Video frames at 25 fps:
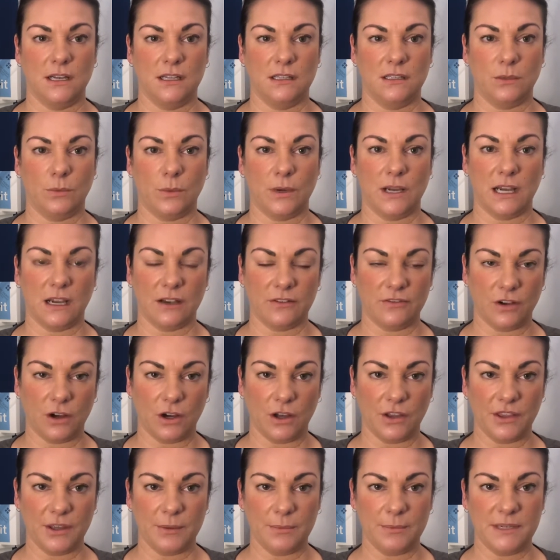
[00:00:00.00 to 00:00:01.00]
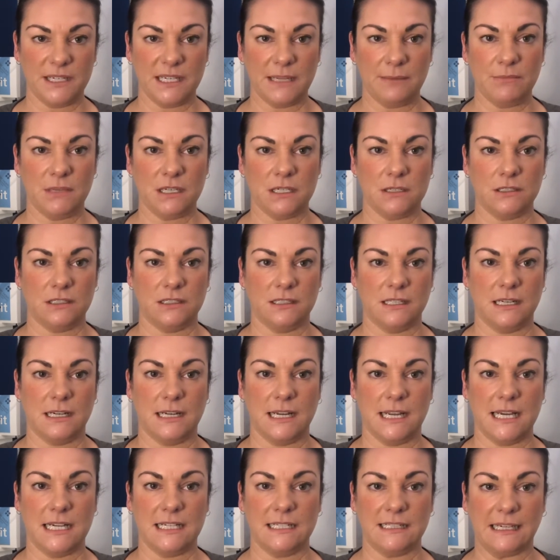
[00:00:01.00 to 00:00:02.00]
the work for them. Nimue doesn't
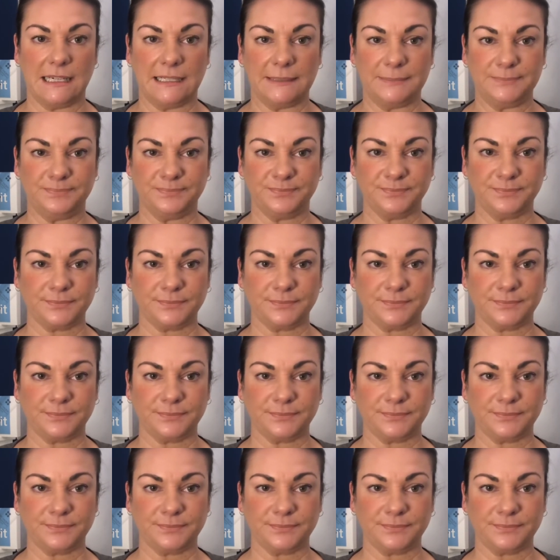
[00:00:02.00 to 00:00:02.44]
need that,